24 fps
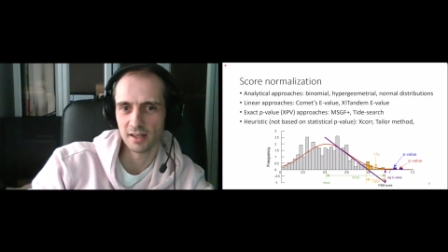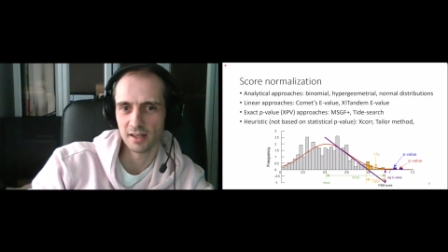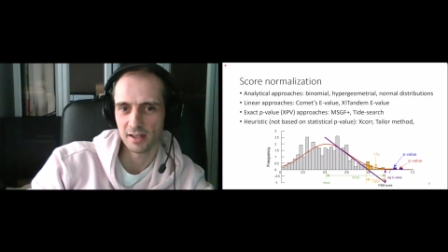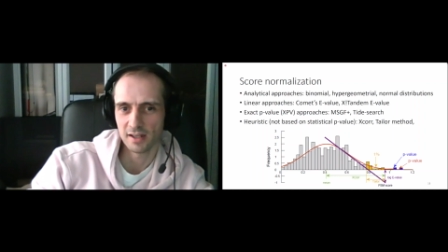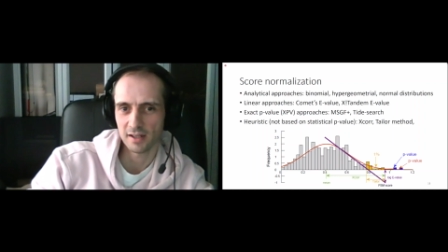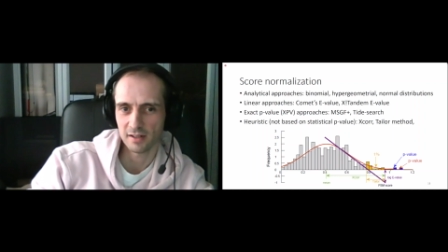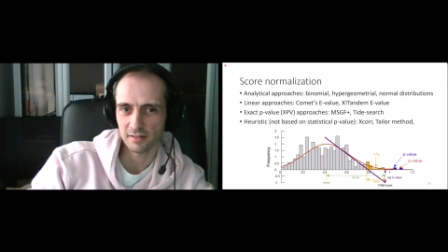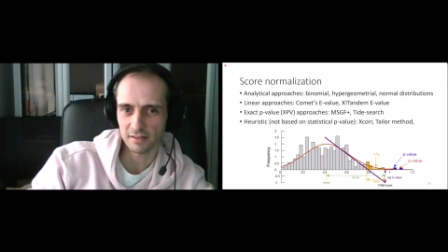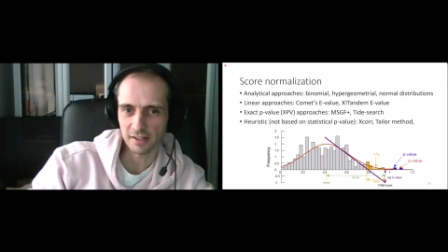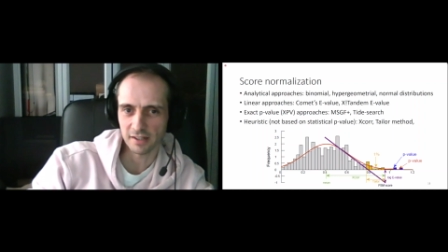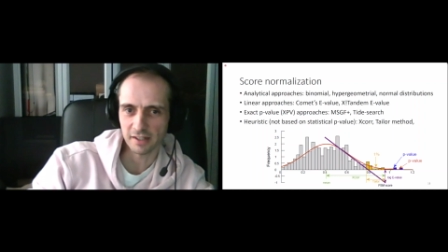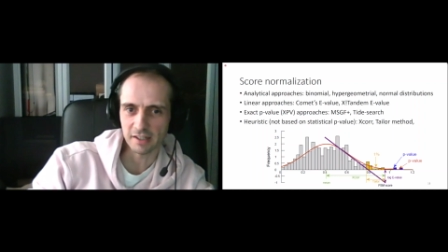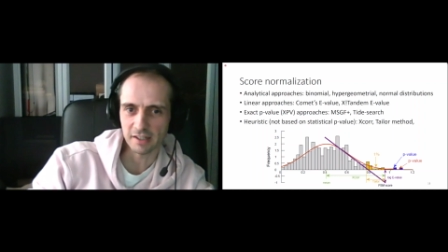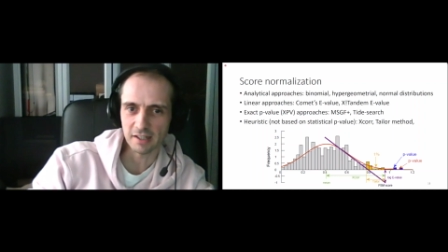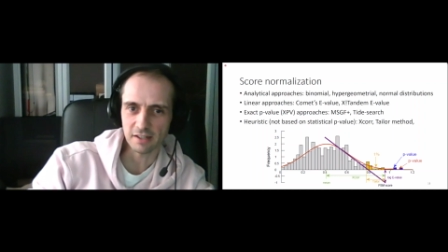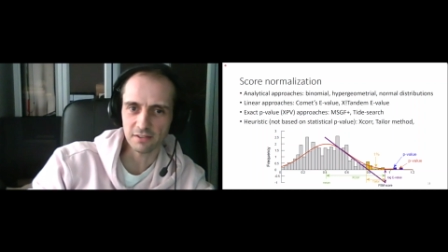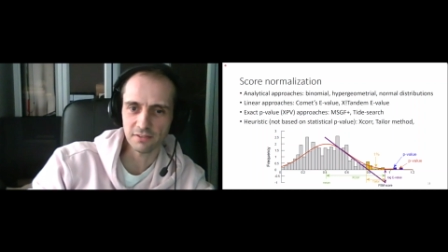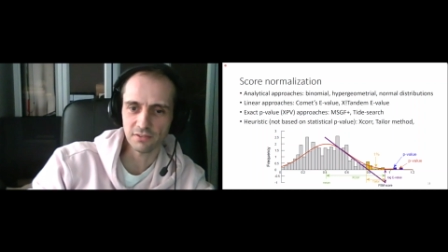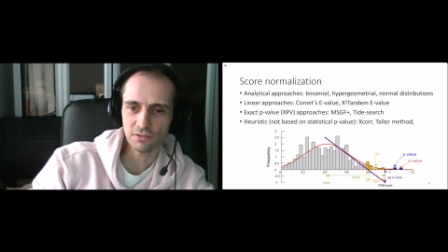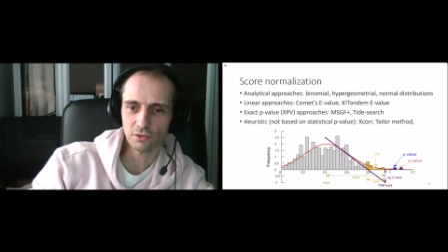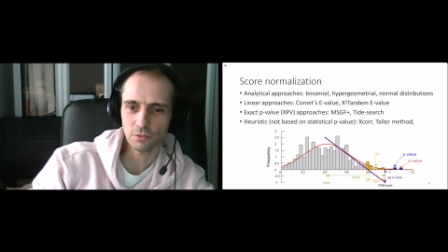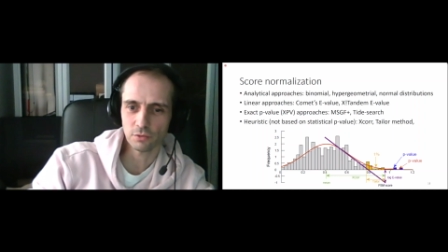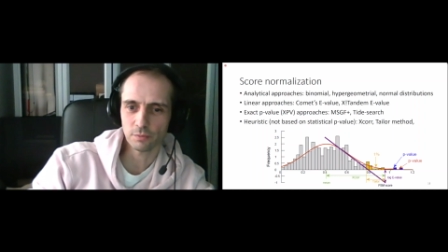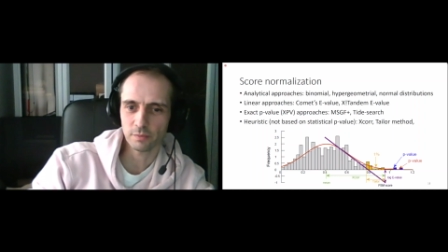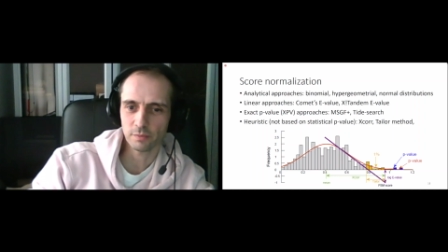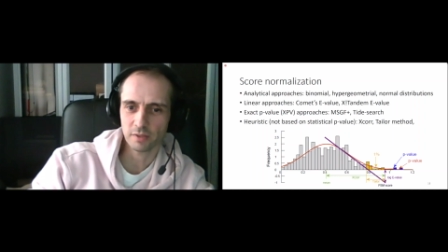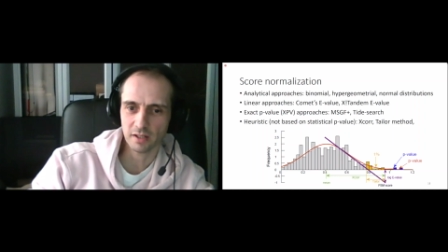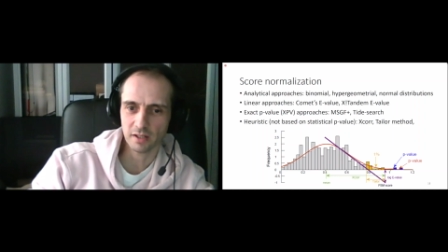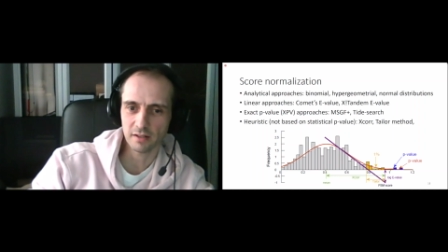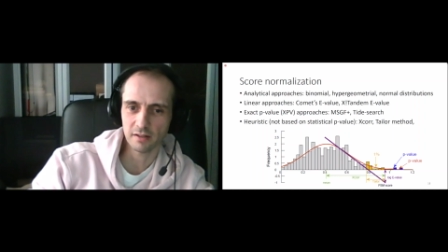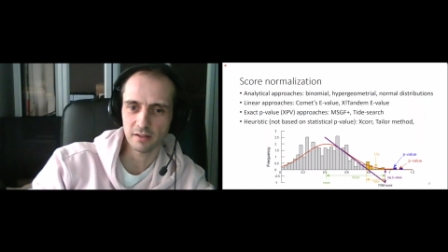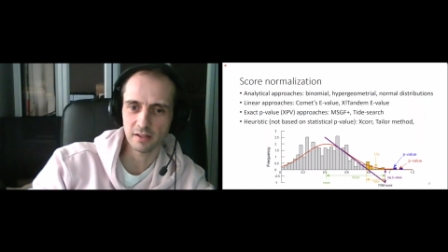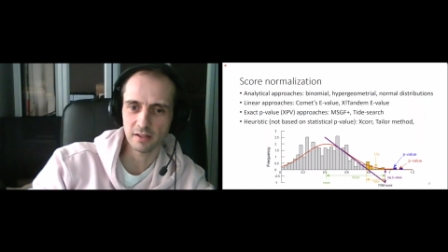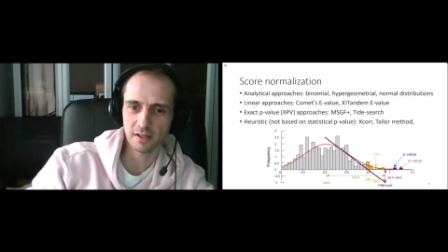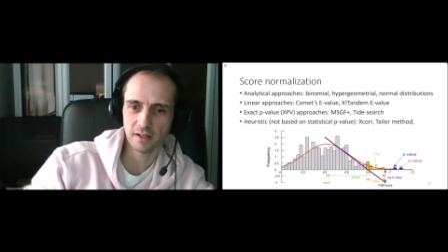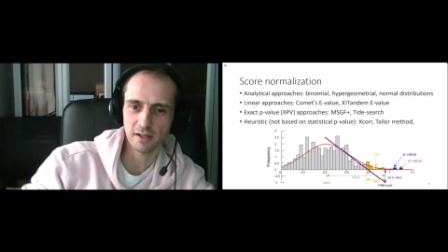They assumed
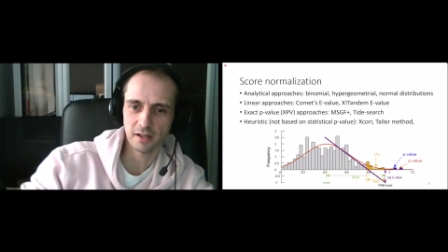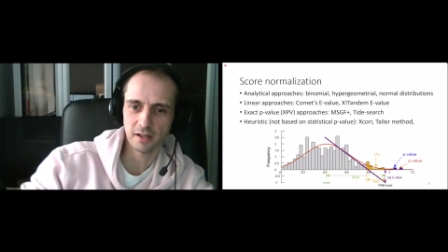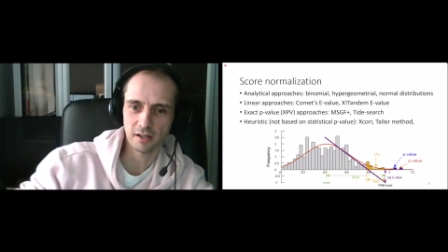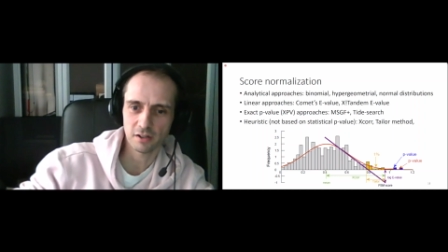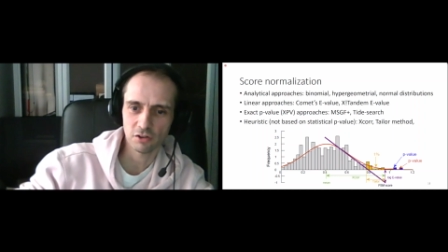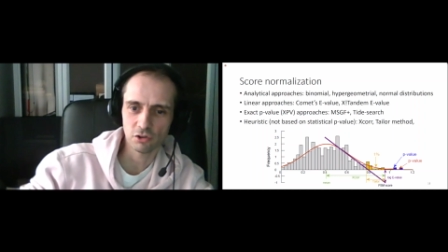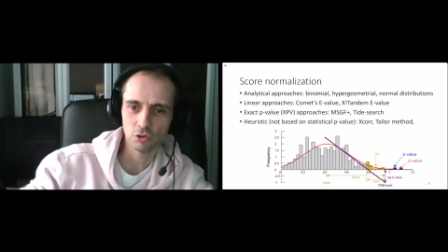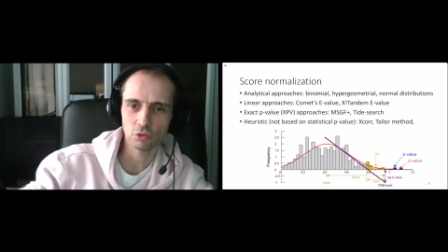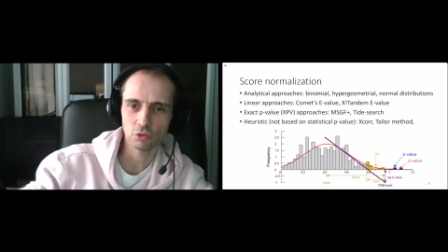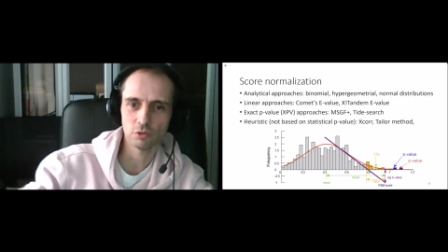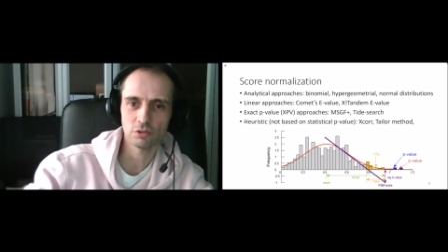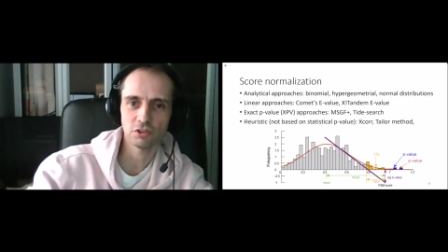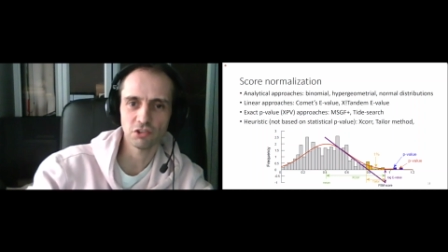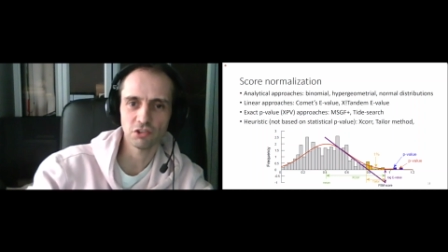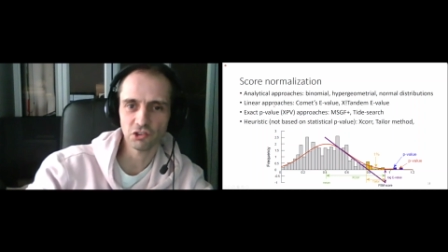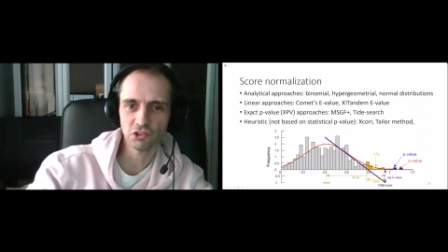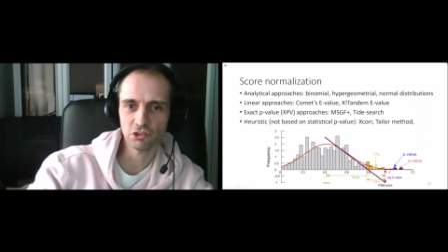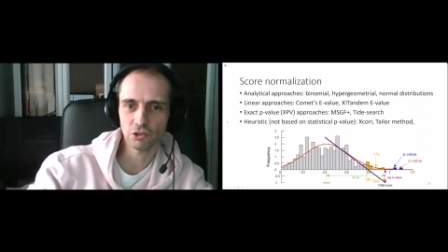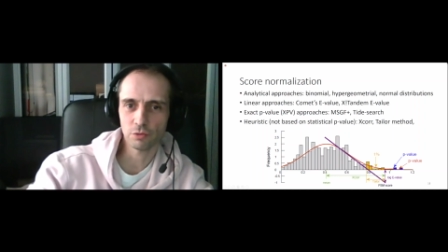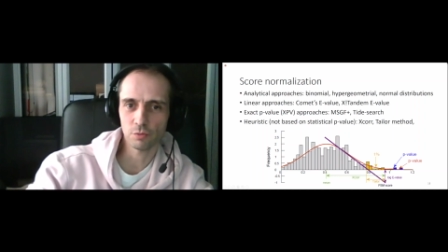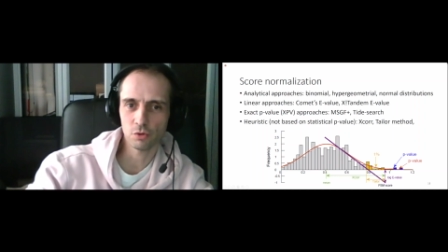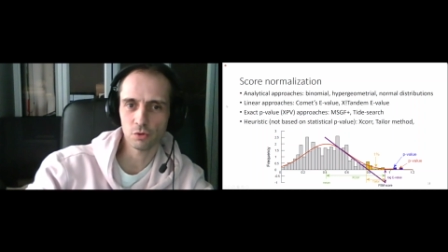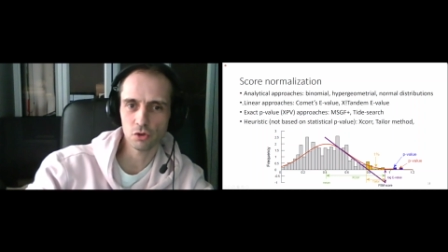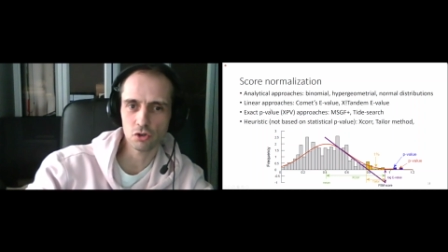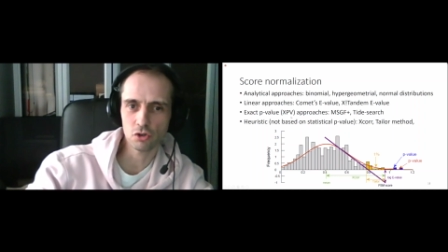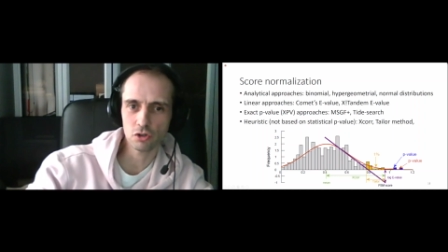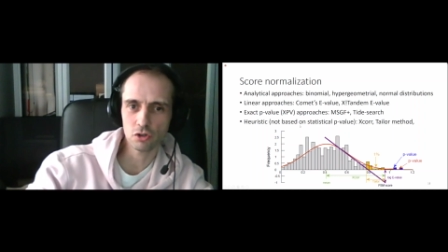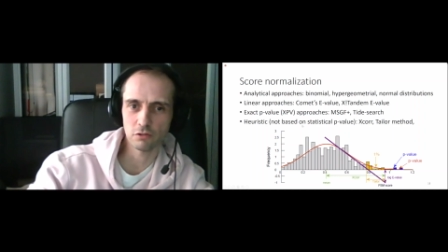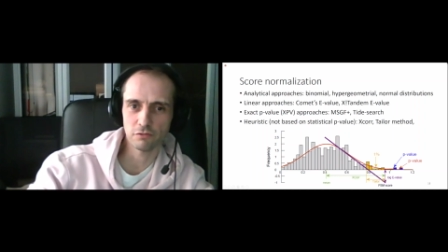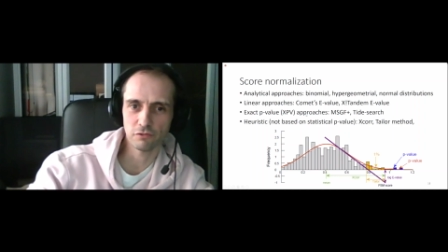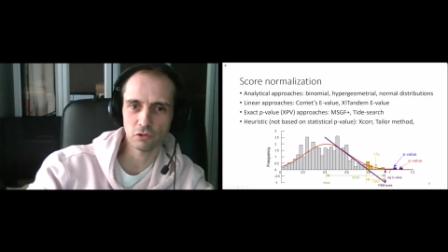that the null distribution